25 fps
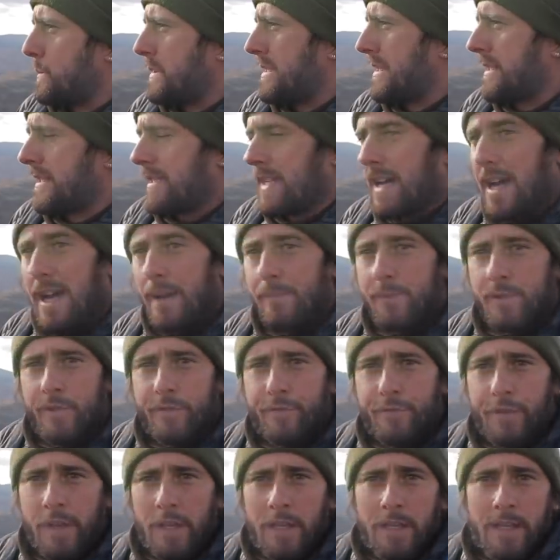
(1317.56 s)
at times you
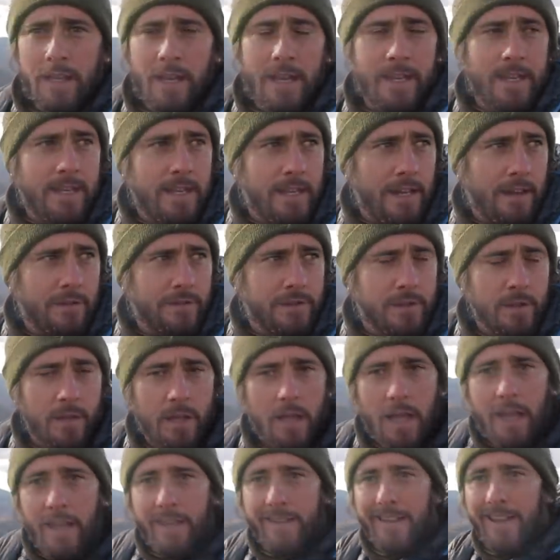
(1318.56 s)
feel like you have to,
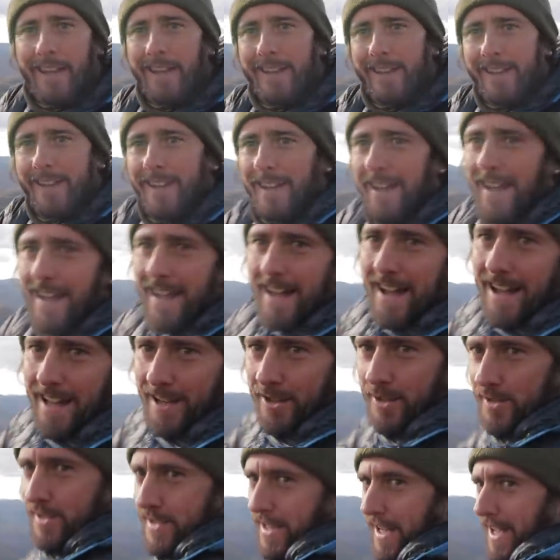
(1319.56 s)
like,
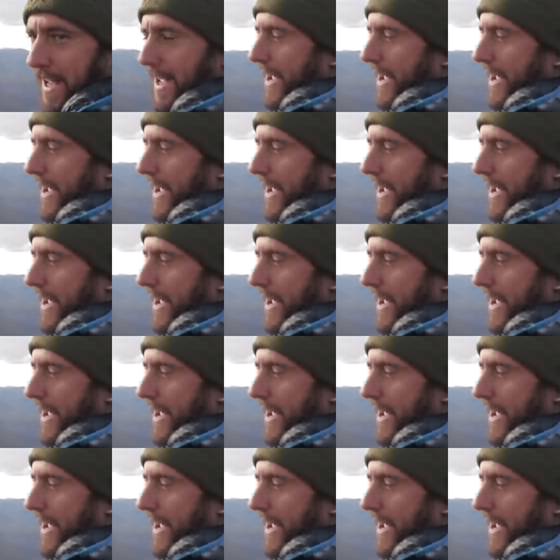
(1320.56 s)
I'll just sit